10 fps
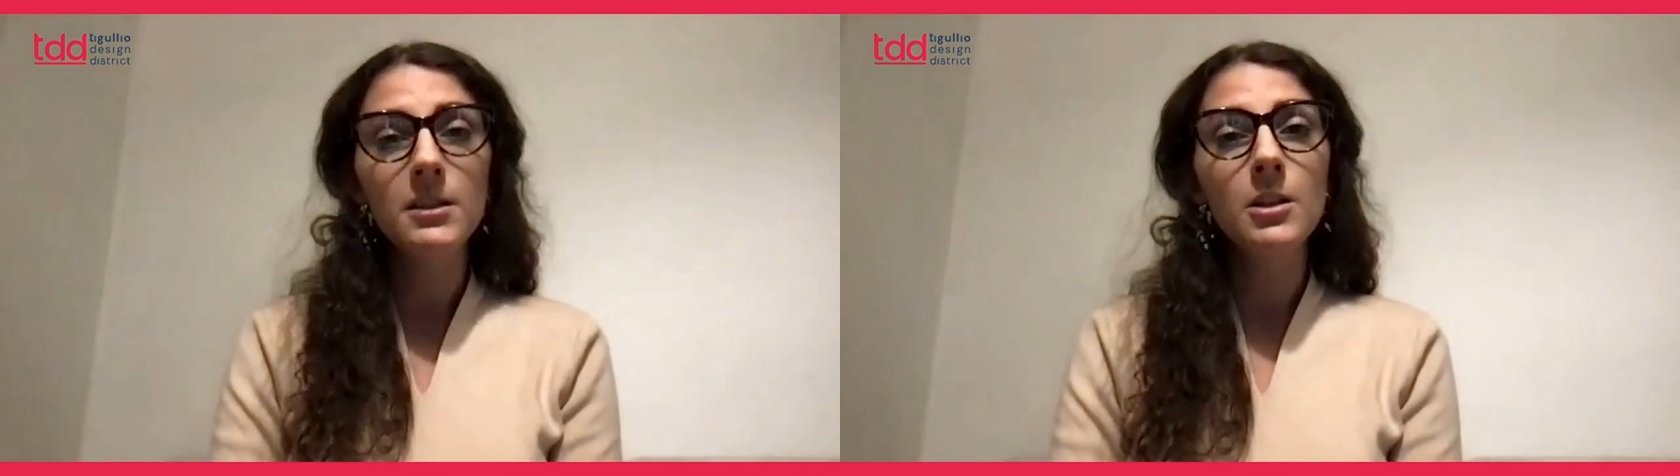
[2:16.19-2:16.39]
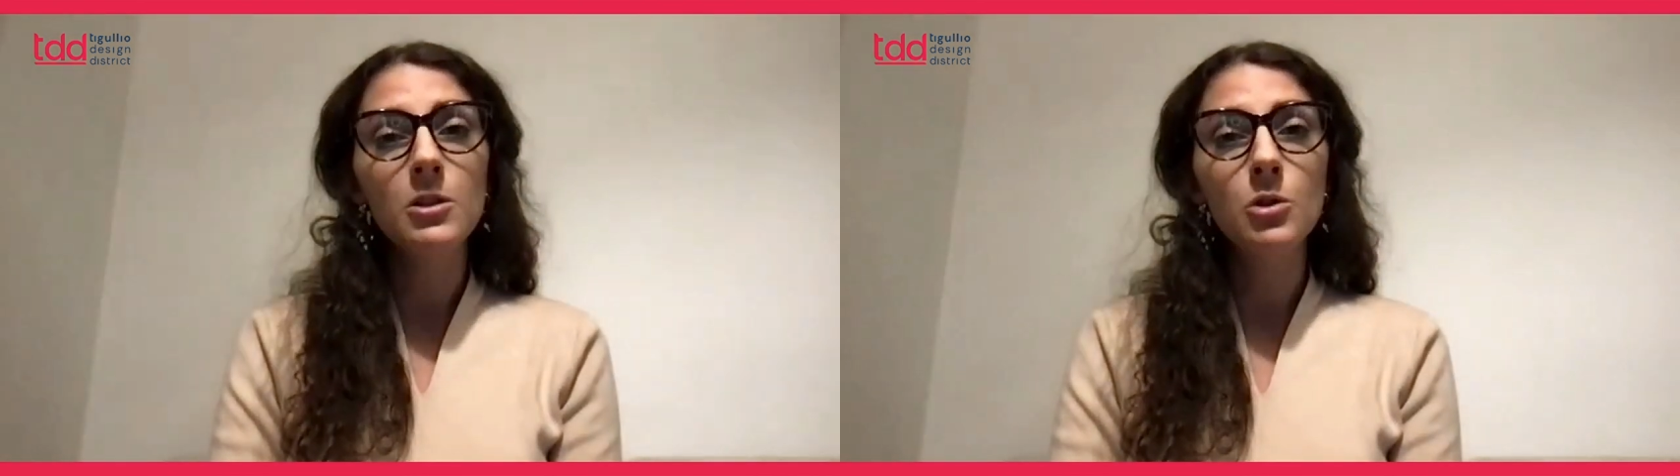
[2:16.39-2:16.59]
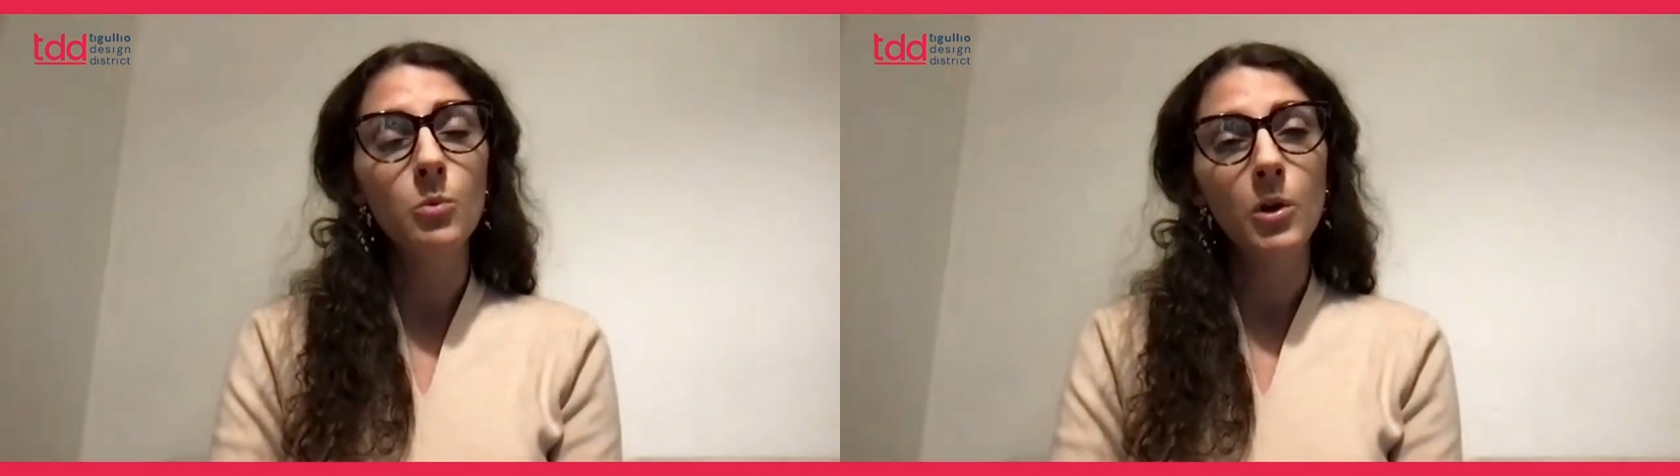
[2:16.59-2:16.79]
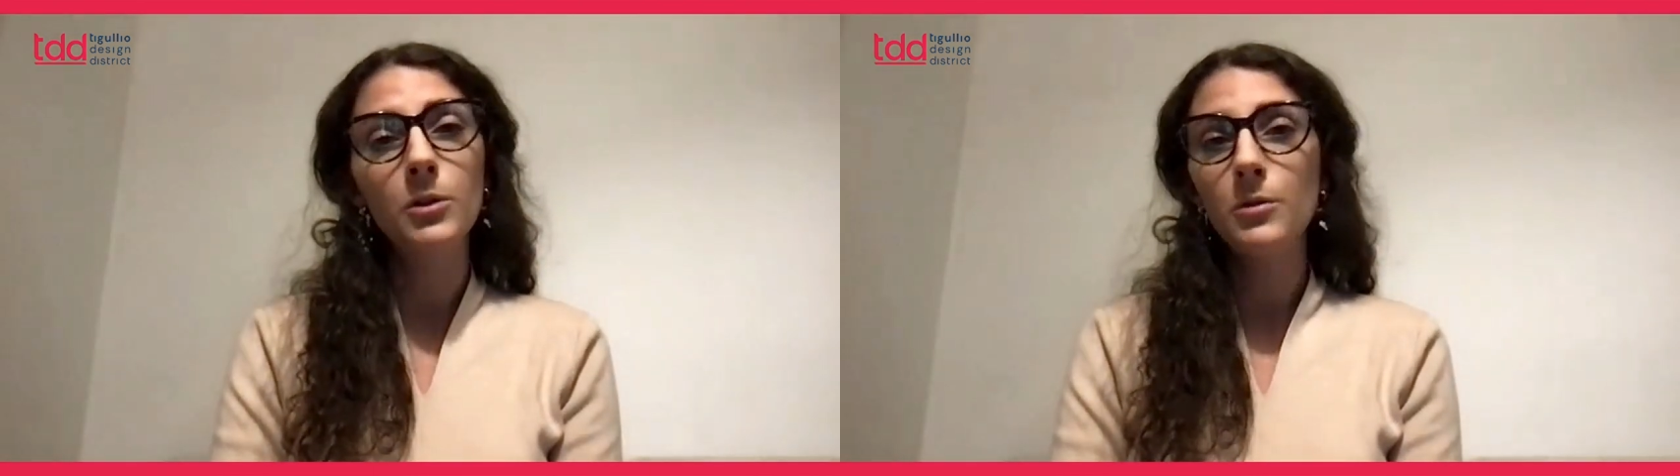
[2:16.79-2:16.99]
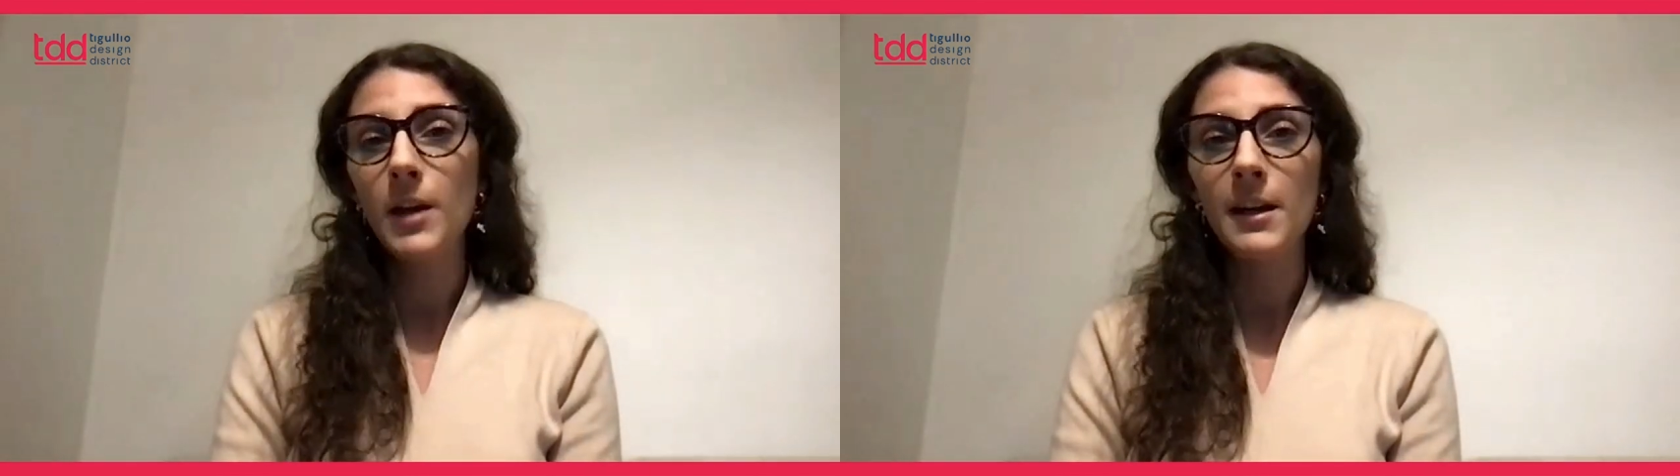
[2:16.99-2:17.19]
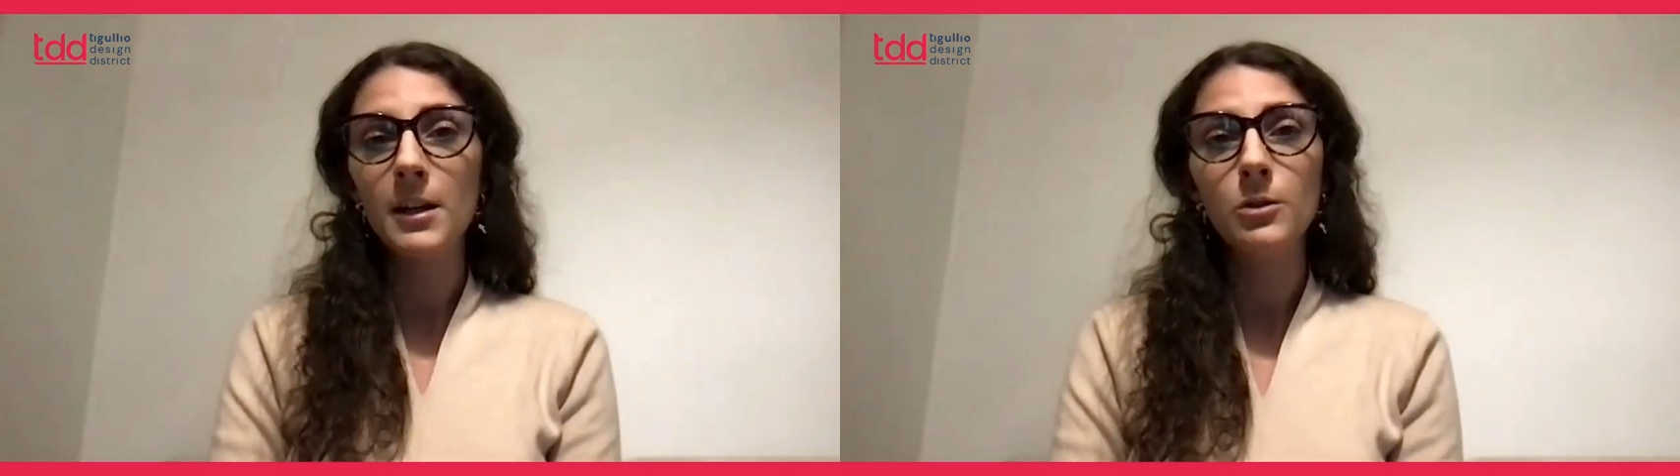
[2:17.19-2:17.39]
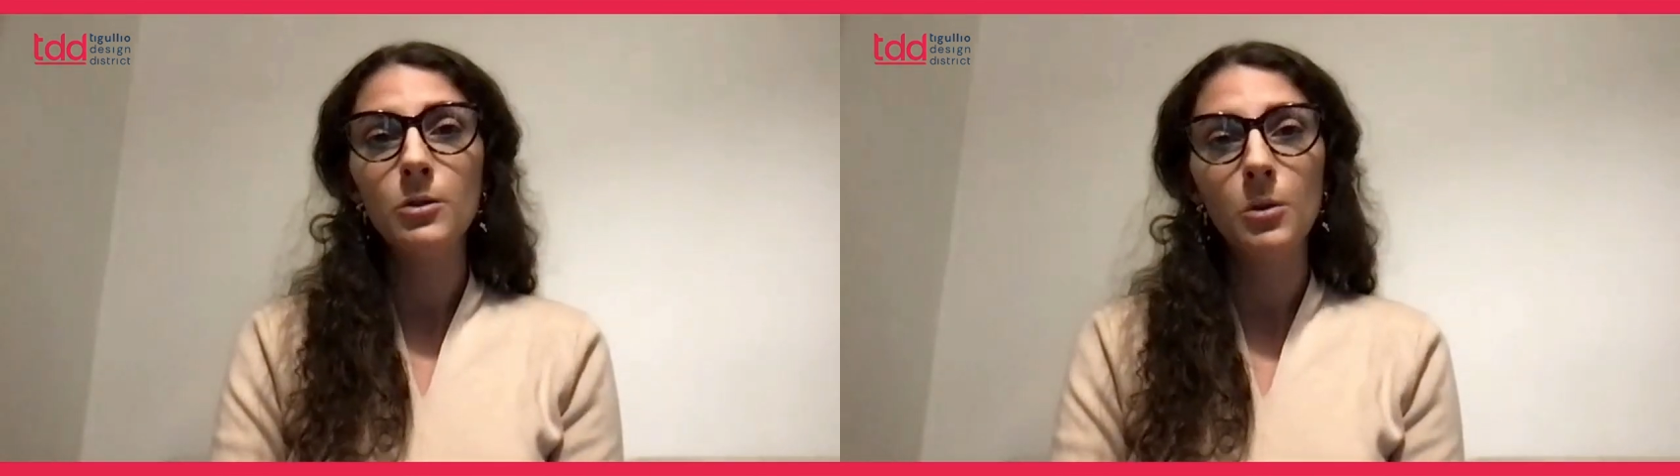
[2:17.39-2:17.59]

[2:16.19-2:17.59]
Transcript: they should work together to